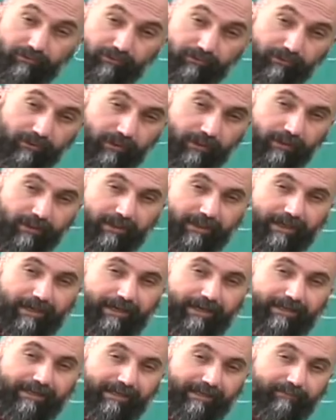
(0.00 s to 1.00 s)
2,
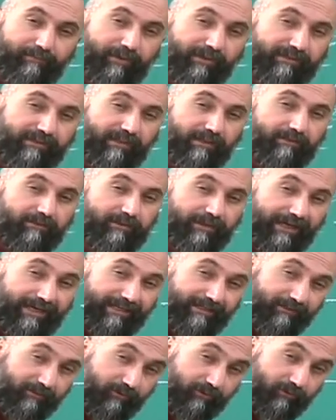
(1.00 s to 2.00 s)
and 8 breaks down to
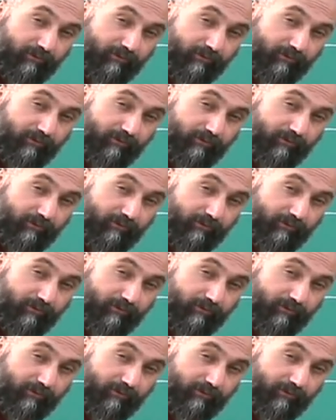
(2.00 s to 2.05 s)
8